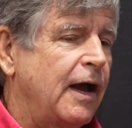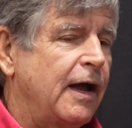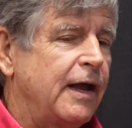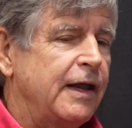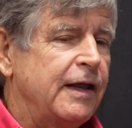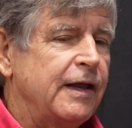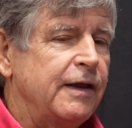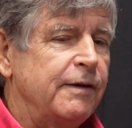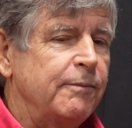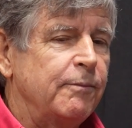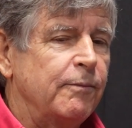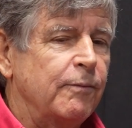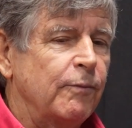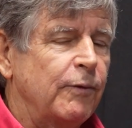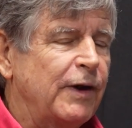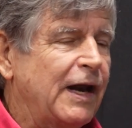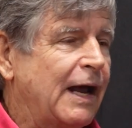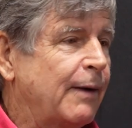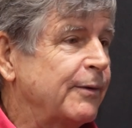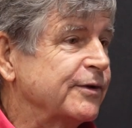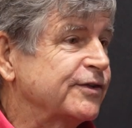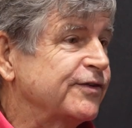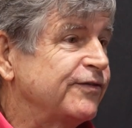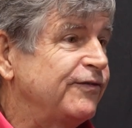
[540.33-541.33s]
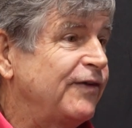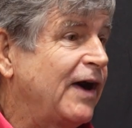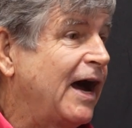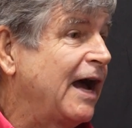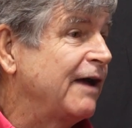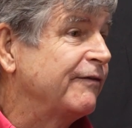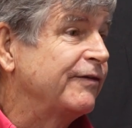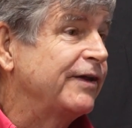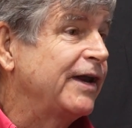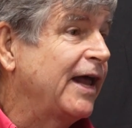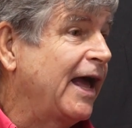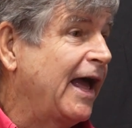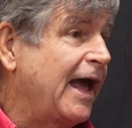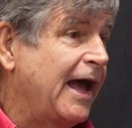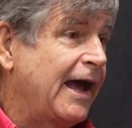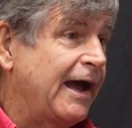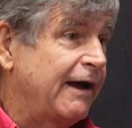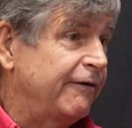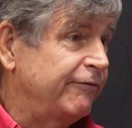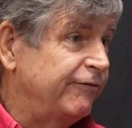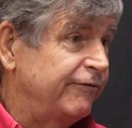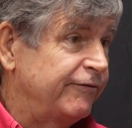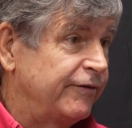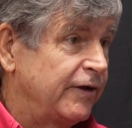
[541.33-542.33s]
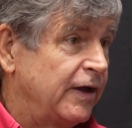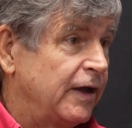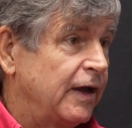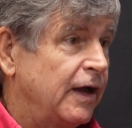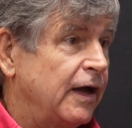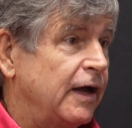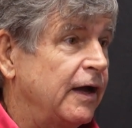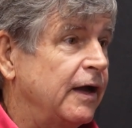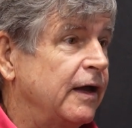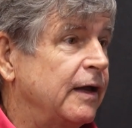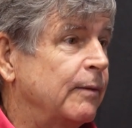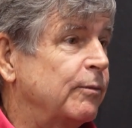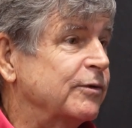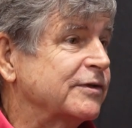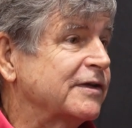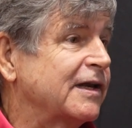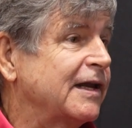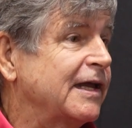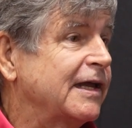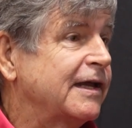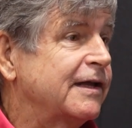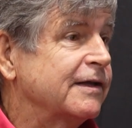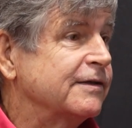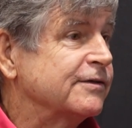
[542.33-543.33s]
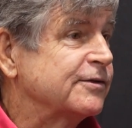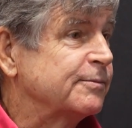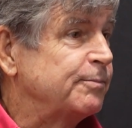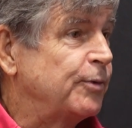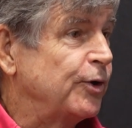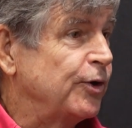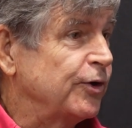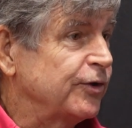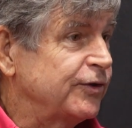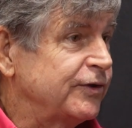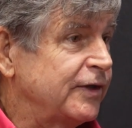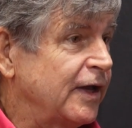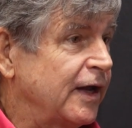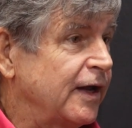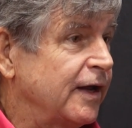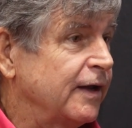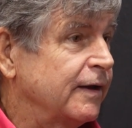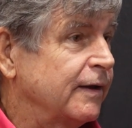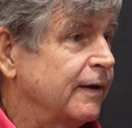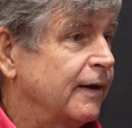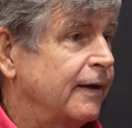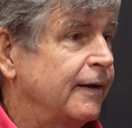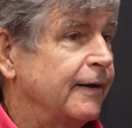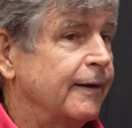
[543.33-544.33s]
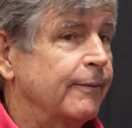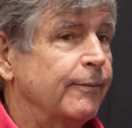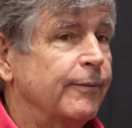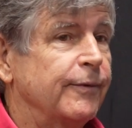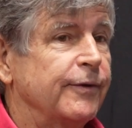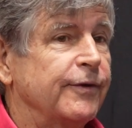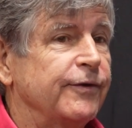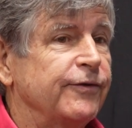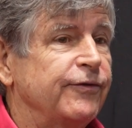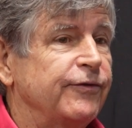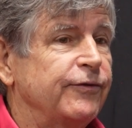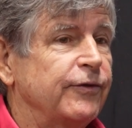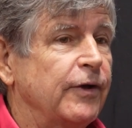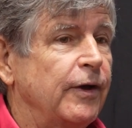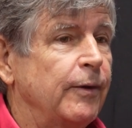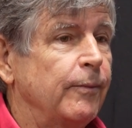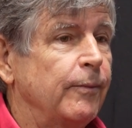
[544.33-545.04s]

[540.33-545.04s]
when I was 5 and a half, it was Lincoln's birthday. It was